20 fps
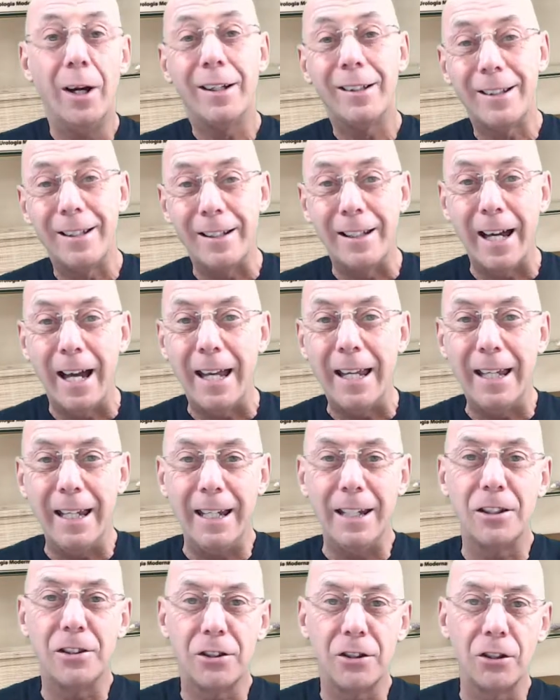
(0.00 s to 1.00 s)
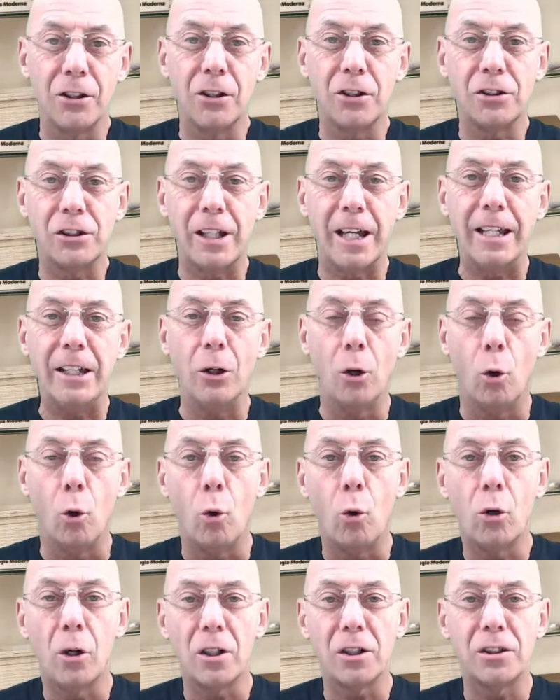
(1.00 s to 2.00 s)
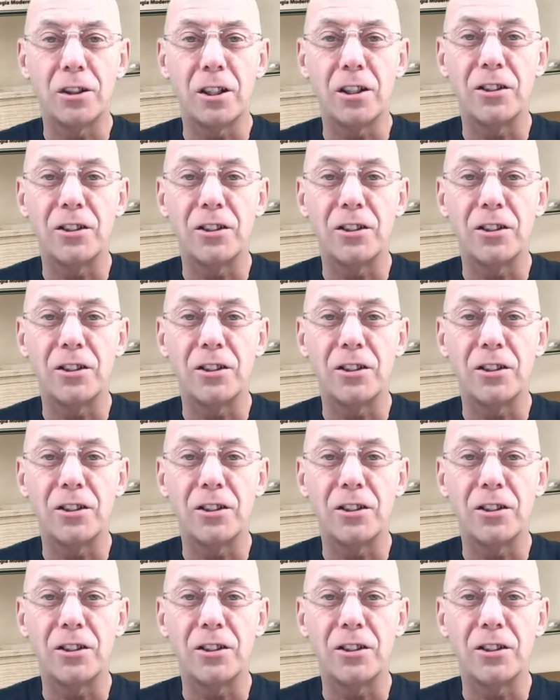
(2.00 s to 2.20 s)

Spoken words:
Today is Thursday, August the